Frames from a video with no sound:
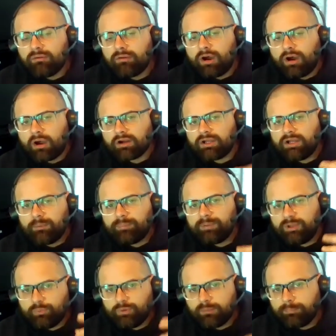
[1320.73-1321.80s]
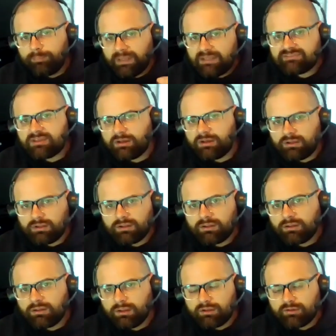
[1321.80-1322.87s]
our company, we are based out
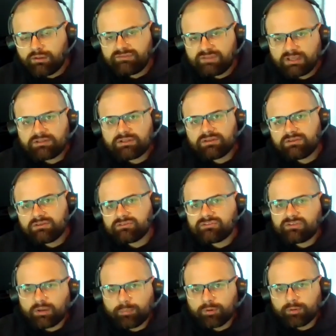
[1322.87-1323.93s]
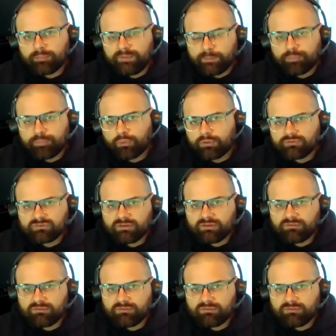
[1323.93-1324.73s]
of, uh, technically it's a suburb that borders Cleveland,